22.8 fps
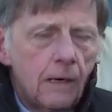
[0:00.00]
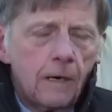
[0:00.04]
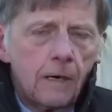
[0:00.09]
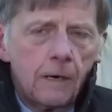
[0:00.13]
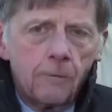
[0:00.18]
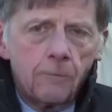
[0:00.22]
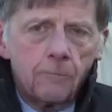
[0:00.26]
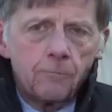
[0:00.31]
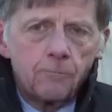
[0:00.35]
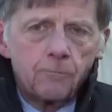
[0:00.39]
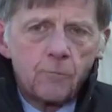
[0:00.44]

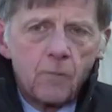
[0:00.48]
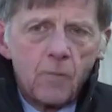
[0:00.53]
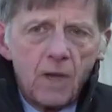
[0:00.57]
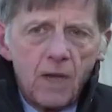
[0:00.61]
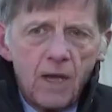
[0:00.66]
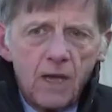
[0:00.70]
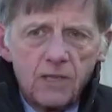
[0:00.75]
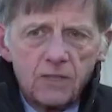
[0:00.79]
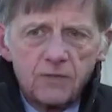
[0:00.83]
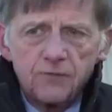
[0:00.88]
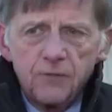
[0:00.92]
Um,
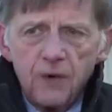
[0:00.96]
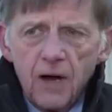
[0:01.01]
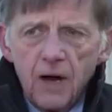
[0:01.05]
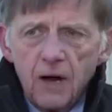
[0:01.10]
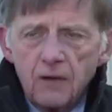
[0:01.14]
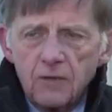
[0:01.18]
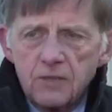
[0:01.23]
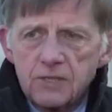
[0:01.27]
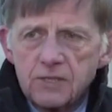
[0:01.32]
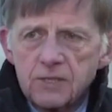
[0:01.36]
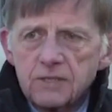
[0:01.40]
as
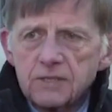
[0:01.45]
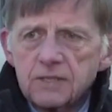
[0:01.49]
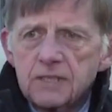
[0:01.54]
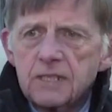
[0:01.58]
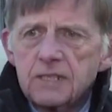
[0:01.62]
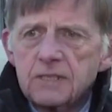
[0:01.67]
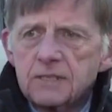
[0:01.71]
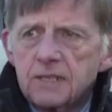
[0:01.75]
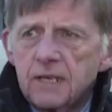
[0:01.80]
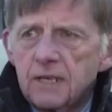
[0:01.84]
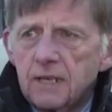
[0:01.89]
far as the
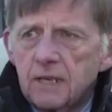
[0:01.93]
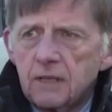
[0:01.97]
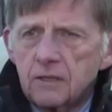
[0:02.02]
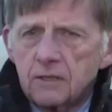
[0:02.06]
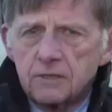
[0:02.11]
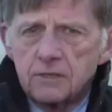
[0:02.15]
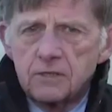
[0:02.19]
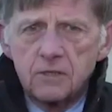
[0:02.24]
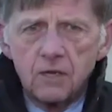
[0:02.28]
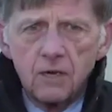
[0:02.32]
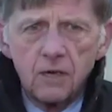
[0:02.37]

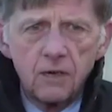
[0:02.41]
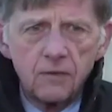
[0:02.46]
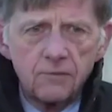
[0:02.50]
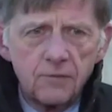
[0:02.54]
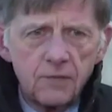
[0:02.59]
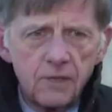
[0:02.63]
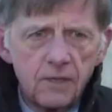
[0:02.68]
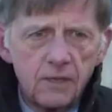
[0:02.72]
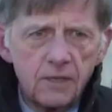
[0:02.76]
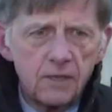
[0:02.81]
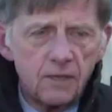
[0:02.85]
details
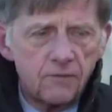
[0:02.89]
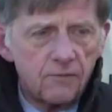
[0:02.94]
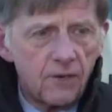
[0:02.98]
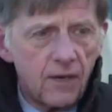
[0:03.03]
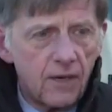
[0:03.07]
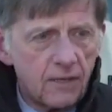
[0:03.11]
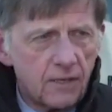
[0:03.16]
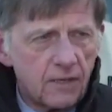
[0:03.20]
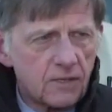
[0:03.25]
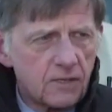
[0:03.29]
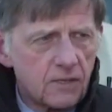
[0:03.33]
of the
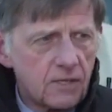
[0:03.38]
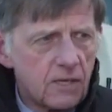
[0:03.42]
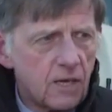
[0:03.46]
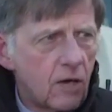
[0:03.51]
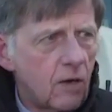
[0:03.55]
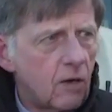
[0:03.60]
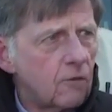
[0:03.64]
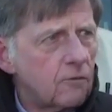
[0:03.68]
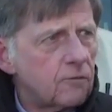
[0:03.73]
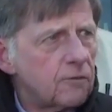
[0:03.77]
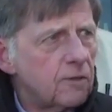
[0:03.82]
event
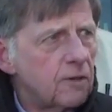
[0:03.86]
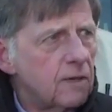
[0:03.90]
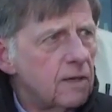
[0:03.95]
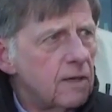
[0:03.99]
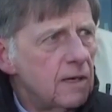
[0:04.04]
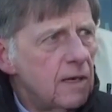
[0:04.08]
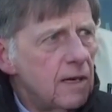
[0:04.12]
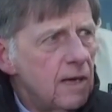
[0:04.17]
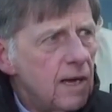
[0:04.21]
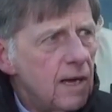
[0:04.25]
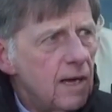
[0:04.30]
itself
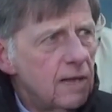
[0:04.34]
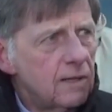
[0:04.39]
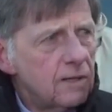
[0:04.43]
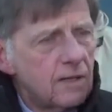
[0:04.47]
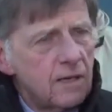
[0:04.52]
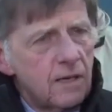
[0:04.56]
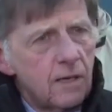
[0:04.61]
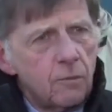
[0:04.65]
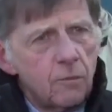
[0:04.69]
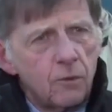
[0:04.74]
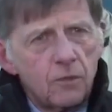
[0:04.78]

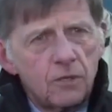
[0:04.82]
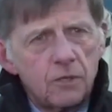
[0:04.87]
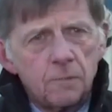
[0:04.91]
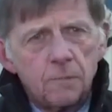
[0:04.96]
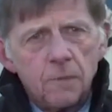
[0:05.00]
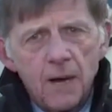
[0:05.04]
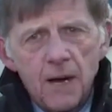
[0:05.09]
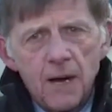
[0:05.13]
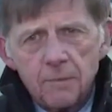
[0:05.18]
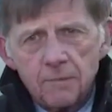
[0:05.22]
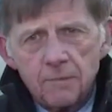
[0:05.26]
and the number of
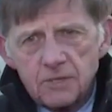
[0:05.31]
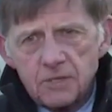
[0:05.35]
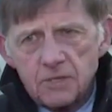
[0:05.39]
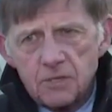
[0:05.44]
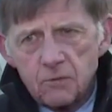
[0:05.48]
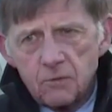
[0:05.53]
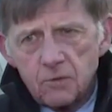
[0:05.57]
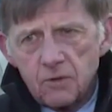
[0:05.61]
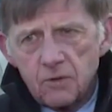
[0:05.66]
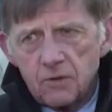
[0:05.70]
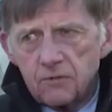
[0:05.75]

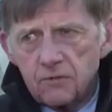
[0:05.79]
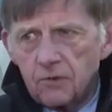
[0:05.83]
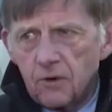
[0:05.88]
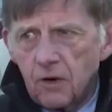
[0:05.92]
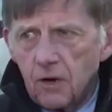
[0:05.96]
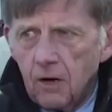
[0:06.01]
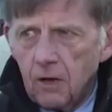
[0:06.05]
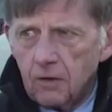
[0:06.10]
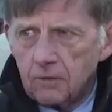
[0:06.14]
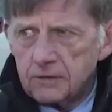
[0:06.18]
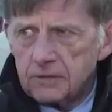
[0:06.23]
departments that were
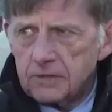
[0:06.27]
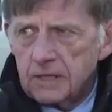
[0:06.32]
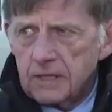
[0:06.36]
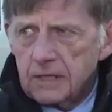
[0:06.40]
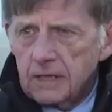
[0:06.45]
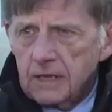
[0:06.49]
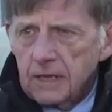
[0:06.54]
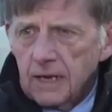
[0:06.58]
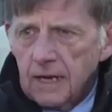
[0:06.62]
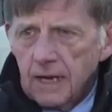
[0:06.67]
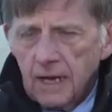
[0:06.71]
involved,
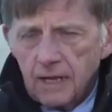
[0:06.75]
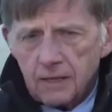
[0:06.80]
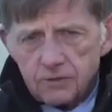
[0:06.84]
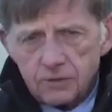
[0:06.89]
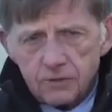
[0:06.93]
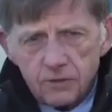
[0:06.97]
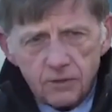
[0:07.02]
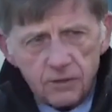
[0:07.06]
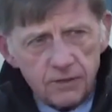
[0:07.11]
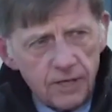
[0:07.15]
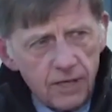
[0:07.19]

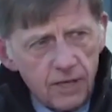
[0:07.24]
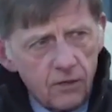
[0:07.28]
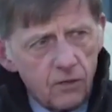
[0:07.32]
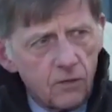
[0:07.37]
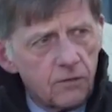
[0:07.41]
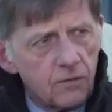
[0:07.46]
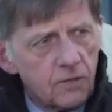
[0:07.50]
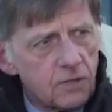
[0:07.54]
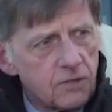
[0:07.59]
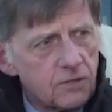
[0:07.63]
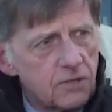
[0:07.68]
I'll turn
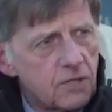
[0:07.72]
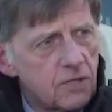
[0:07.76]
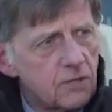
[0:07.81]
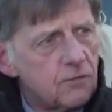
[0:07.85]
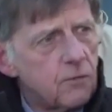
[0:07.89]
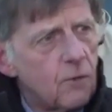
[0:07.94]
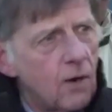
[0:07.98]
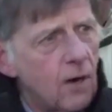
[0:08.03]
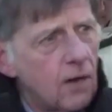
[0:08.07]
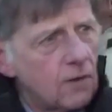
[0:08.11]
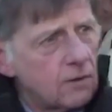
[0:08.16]
that over to
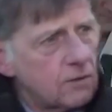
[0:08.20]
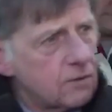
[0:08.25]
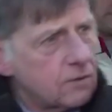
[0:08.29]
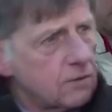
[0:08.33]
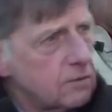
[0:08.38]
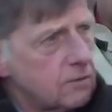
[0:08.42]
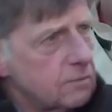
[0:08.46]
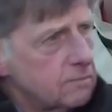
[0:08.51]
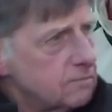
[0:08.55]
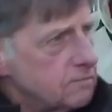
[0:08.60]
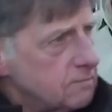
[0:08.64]
Chief
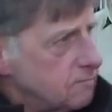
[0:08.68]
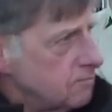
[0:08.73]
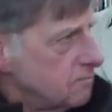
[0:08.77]
Wilder.